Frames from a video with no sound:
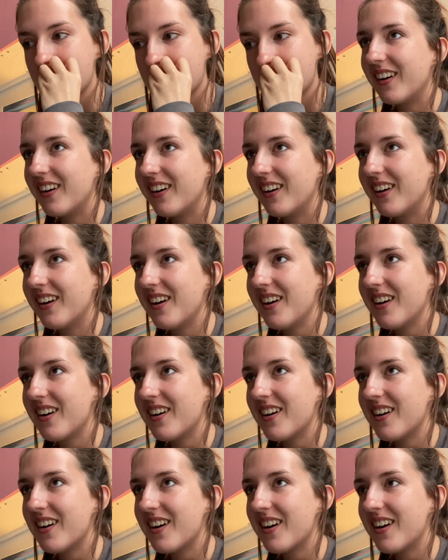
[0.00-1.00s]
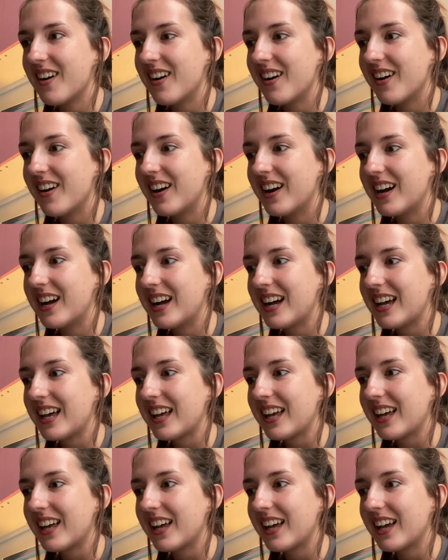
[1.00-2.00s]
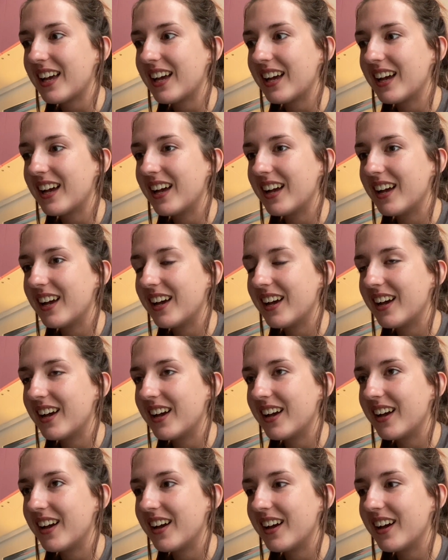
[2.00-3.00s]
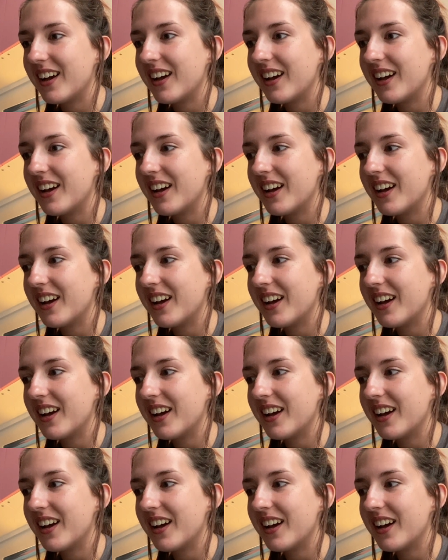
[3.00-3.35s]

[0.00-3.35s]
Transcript: (no one is talking)